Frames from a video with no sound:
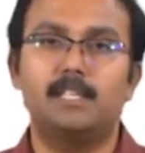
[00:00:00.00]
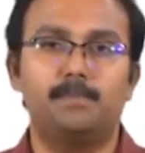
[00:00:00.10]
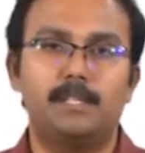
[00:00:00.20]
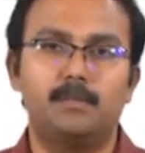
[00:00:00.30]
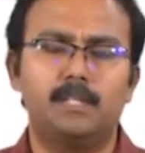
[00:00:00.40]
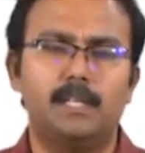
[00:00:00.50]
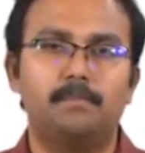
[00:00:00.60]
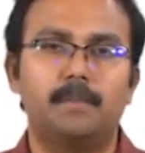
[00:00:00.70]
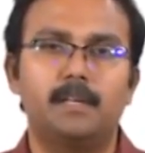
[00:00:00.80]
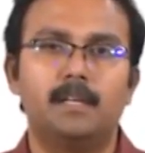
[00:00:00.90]
respect to
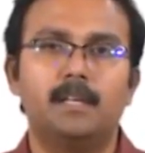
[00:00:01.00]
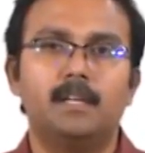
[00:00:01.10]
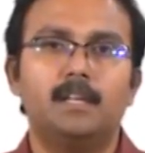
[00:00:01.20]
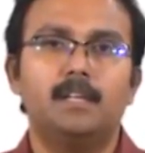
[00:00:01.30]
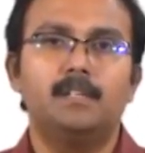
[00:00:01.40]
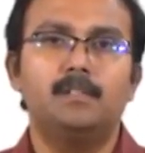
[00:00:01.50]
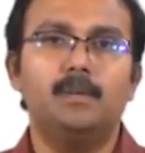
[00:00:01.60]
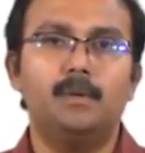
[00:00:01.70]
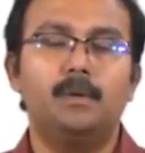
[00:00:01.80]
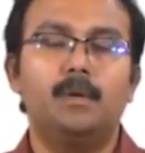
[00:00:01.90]
time.
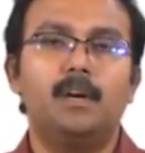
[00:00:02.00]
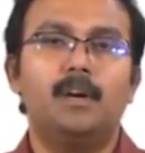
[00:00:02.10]
So,